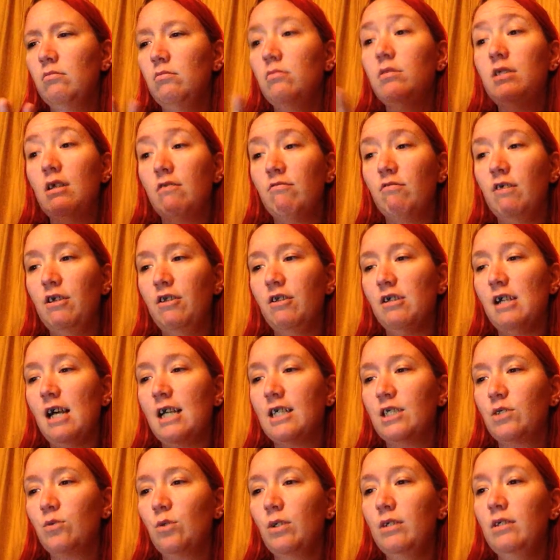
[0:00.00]
definitely the
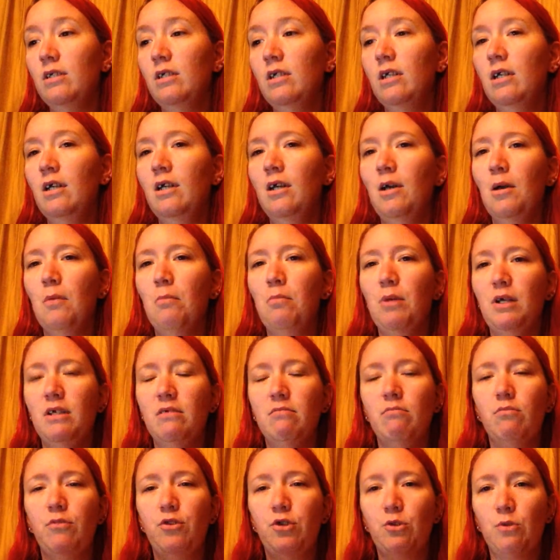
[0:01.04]
last one. But
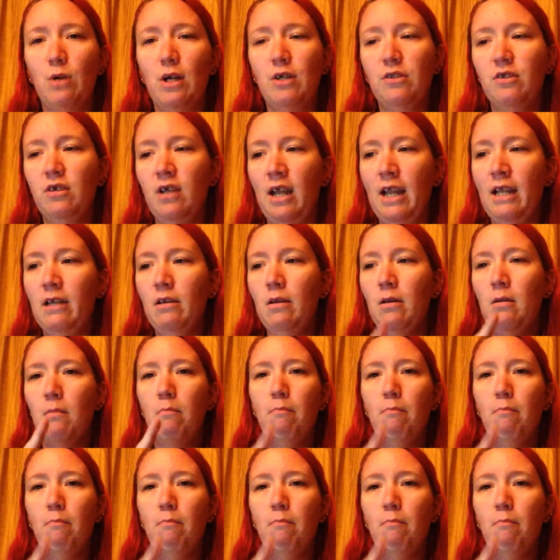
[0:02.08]
throughout the night,